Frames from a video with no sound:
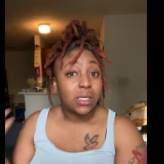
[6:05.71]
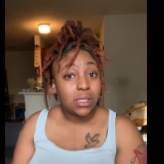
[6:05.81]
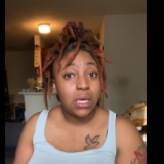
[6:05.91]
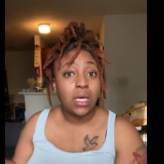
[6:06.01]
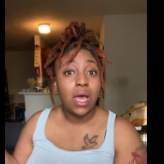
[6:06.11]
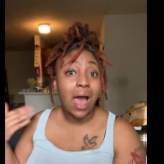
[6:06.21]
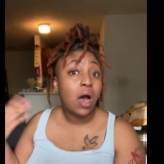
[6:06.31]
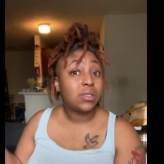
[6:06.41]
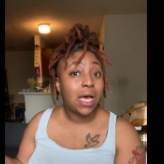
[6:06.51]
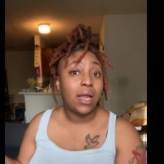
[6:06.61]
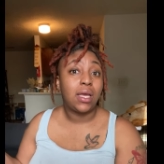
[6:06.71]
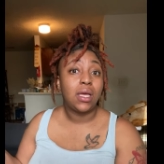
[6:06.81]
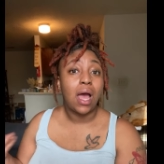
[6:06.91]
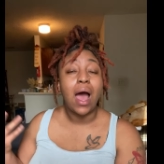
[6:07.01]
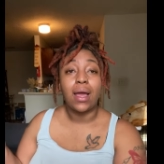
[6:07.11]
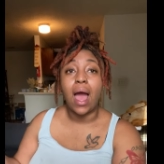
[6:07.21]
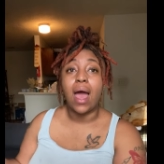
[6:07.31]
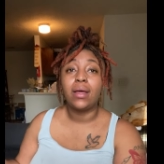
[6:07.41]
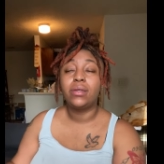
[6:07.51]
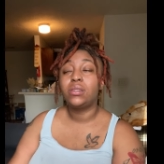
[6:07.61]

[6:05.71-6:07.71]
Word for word: see how tiny I got.